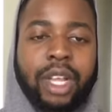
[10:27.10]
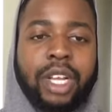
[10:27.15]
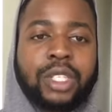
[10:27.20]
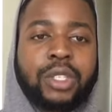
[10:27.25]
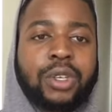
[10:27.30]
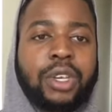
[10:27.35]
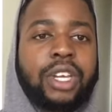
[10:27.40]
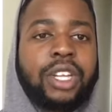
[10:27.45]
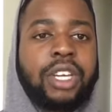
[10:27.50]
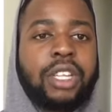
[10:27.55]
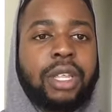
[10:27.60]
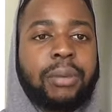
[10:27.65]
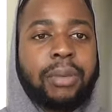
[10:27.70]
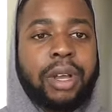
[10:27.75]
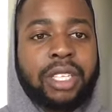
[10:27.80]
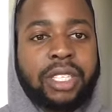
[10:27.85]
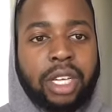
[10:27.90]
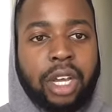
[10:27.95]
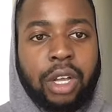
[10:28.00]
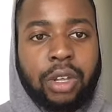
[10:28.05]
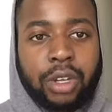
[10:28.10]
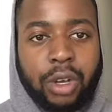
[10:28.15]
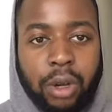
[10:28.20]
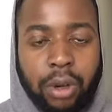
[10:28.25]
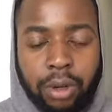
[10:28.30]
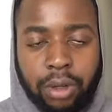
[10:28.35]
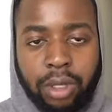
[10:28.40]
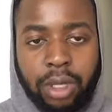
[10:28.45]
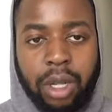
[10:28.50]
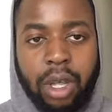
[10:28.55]
So you can either meditate on your
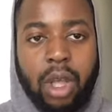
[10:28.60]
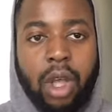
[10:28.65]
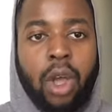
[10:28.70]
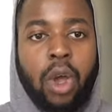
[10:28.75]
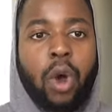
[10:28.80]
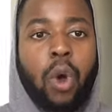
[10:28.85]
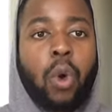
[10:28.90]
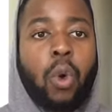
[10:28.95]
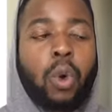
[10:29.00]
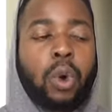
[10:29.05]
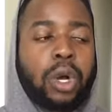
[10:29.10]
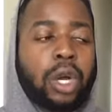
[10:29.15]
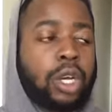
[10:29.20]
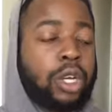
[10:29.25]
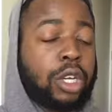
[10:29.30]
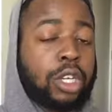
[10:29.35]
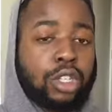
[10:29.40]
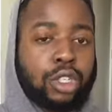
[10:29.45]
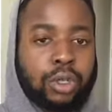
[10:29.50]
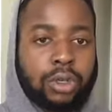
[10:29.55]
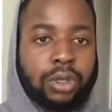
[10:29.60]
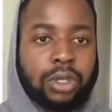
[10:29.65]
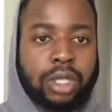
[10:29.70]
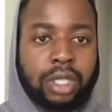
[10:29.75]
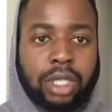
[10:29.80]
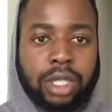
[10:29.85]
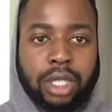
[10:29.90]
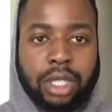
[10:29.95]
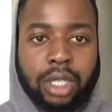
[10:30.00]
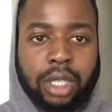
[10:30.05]
own, or you can
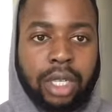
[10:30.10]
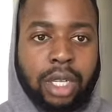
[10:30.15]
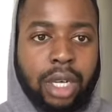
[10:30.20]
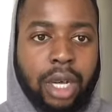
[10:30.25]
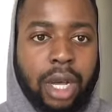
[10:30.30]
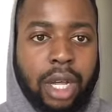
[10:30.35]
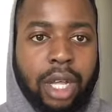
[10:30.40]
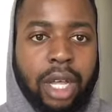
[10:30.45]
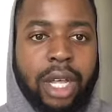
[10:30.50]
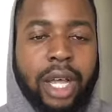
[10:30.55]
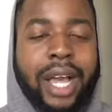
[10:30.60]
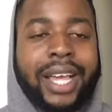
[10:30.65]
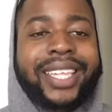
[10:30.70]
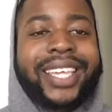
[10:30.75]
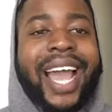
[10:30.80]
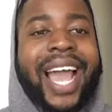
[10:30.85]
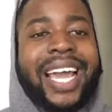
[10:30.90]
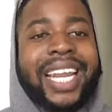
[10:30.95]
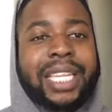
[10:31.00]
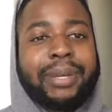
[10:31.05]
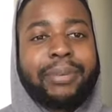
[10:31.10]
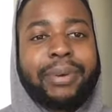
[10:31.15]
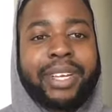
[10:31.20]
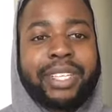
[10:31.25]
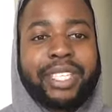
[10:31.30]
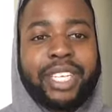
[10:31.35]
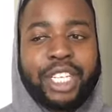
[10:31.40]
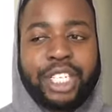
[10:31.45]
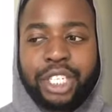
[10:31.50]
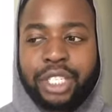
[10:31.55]
use uh, a guided
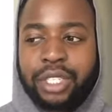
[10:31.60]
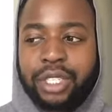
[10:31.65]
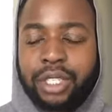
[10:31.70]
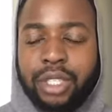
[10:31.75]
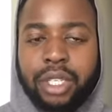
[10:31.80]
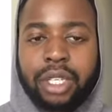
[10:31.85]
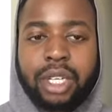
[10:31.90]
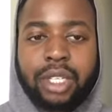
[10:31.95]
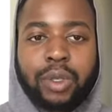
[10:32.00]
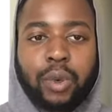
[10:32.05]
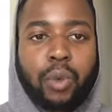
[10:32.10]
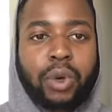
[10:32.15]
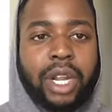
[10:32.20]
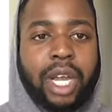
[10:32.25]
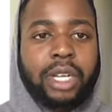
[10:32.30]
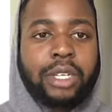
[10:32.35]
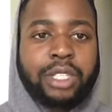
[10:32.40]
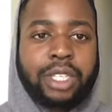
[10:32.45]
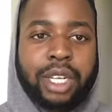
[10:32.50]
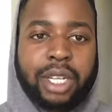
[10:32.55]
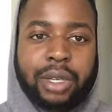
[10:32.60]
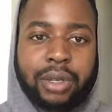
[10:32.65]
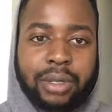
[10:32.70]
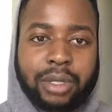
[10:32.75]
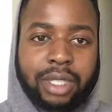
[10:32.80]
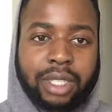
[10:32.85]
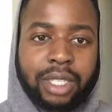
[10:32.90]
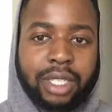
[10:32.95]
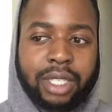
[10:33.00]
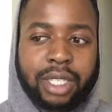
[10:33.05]
meditation. So what I usually
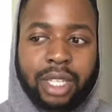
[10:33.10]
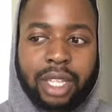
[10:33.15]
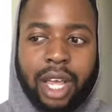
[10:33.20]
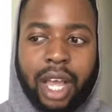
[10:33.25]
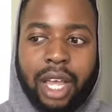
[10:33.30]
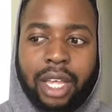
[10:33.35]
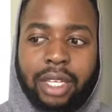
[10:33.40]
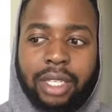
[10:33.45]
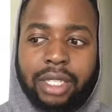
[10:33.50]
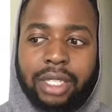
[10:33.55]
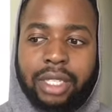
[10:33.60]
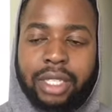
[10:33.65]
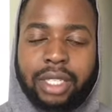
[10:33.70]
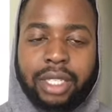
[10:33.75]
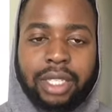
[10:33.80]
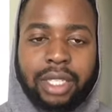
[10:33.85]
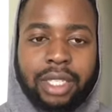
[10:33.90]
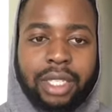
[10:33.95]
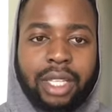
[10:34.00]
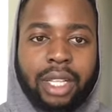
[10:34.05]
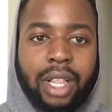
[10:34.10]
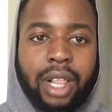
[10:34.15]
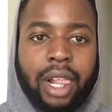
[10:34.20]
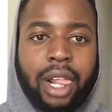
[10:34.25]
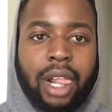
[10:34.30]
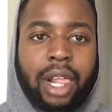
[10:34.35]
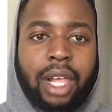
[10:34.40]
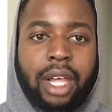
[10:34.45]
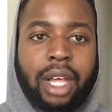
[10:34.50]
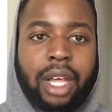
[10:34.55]
use, I used to,
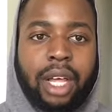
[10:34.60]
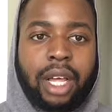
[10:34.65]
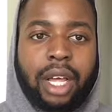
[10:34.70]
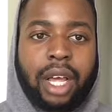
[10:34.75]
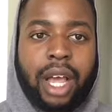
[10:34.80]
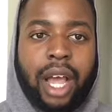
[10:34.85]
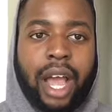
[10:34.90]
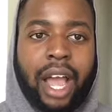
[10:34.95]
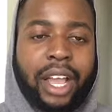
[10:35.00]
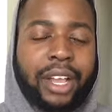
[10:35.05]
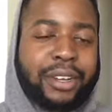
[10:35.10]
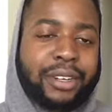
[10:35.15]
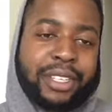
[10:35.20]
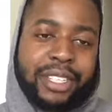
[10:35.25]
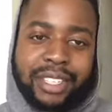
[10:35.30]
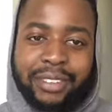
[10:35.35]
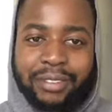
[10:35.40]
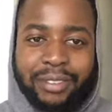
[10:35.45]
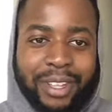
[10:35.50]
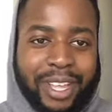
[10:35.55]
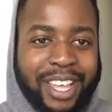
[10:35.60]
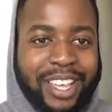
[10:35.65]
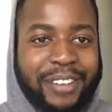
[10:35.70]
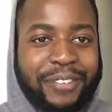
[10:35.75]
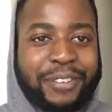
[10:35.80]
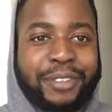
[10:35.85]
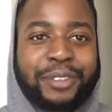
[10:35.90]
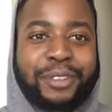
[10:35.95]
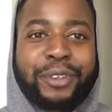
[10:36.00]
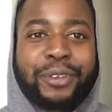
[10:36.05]
I couldn't even.
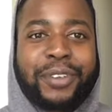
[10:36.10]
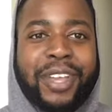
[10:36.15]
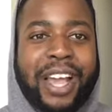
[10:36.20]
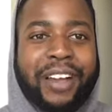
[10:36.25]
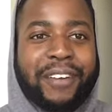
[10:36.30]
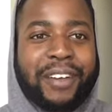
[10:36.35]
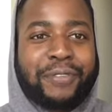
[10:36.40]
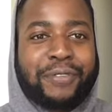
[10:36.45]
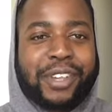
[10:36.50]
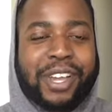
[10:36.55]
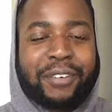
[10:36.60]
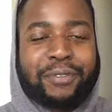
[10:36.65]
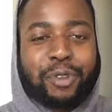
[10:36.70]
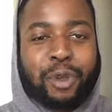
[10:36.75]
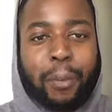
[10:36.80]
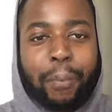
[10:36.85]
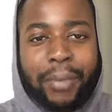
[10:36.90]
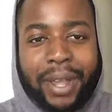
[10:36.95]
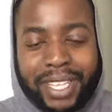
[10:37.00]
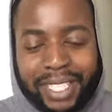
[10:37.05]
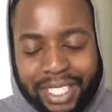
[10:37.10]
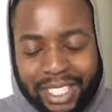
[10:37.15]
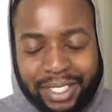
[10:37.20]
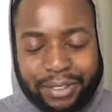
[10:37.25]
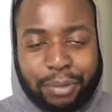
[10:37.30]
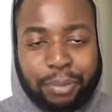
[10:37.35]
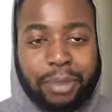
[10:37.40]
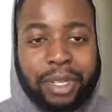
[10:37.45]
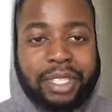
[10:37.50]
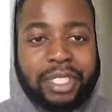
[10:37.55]
if you, so you have, if you have no
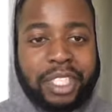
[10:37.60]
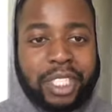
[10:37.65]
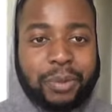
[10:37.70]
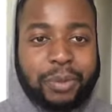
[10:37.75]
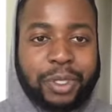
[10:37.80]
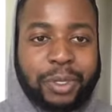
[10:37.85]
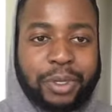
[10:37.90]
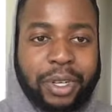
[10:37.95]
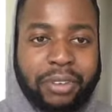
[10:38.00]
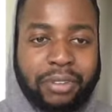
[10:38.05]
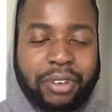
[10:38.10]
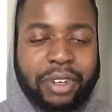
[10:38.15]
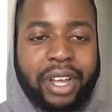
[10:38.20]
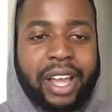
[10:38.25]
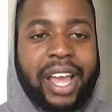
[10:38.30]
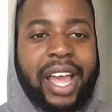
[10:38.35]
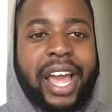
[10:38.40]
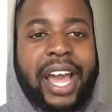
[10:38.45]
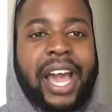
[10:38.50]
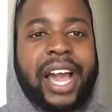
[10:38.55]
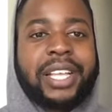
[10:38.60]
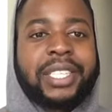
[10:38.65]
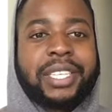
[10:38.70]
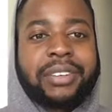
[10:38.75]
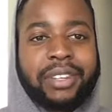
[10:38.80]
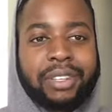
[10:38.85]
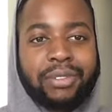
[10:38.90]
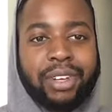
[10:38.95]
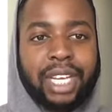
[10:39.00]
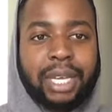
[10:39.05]
basis for meditation whatsoever, I
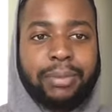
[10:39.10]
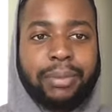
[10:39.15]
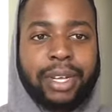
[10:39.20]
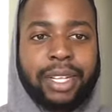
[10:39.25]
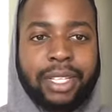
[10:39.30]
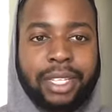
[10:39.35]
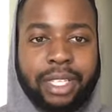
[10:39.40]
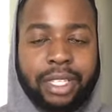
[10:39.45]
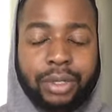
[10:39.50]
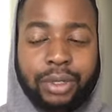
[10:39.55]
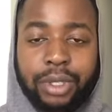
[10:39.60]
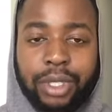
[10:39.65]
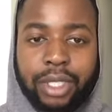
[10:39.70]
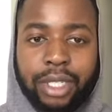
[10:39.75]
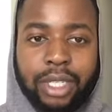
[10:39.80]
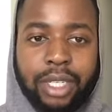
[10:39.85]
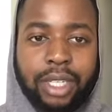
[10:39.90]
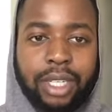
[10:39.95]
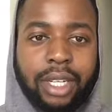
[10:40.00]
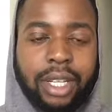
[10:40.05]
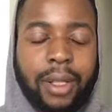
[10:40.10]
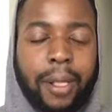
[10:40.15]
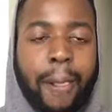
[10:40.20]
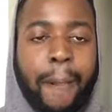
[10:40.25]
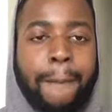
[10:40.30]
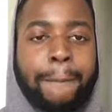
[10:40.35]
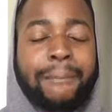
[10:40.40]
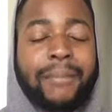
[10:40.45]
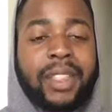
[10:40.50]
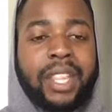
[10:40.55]
definitely recommend using a
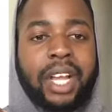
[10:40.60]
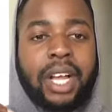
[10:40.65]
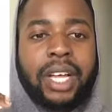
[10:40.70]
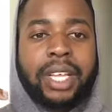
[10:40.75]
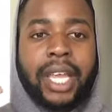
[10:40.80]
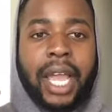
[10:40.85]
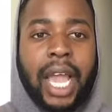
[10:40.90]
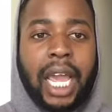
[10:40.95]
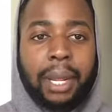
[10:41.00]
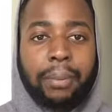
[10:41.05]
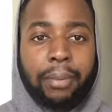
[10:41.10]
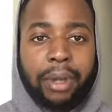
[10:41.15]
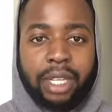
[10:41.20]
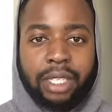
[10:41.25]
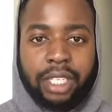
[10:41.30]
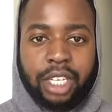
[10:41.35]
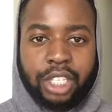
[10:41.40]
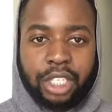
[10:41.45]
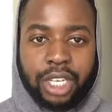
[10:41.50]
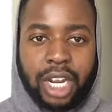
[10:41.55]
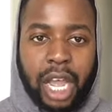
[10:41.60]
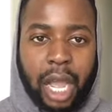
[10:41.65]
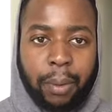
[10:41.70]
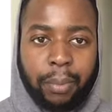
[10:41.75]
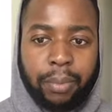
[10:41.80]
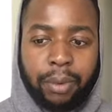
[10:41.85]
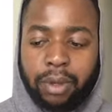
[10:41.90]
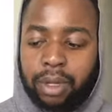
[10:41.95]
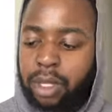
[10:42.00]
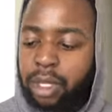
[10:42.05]
guided meditation
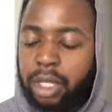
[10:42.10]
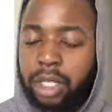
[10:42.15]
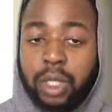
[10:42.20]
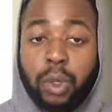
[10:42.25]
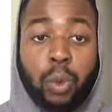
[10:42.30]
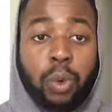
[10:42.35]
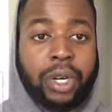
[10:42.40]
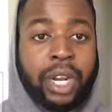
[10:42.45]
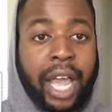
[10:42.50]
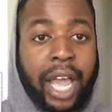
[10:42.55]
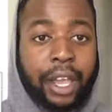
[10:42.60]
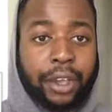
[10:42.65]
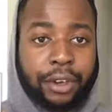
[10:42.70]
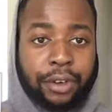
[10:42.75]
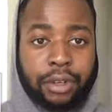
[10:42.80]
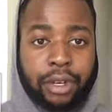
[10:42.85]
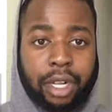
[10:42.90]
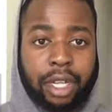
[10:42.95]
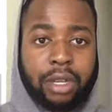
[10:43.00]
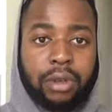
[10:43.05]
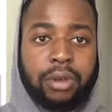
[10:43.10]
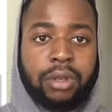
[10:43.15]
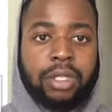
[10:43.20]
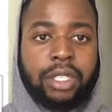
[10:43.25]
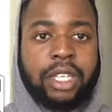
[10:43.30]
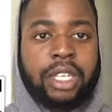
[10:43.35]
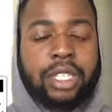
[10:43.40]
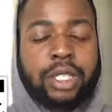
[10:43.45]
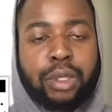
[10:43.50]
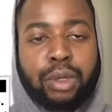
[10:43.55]
app. The one I currently
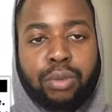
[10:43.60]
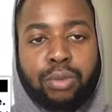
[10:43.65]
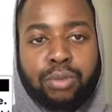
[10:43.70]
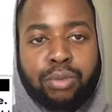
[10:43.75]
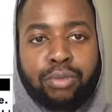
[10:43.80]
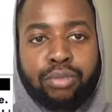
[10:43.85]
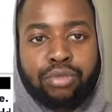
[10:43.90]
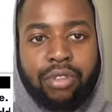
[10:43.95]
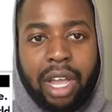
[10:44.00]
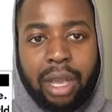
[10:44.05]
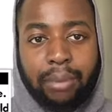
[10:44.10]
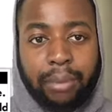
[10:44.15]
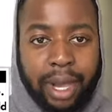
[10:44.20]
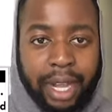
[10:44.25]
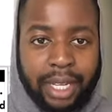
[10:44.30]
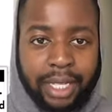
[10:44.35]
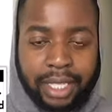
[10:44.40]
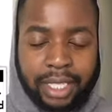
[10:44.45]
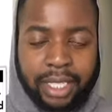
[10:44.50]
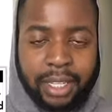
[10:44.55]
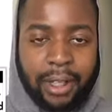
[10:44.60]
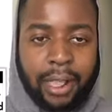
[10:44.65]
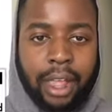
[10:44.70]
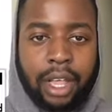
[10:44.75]
use is Bright Mind.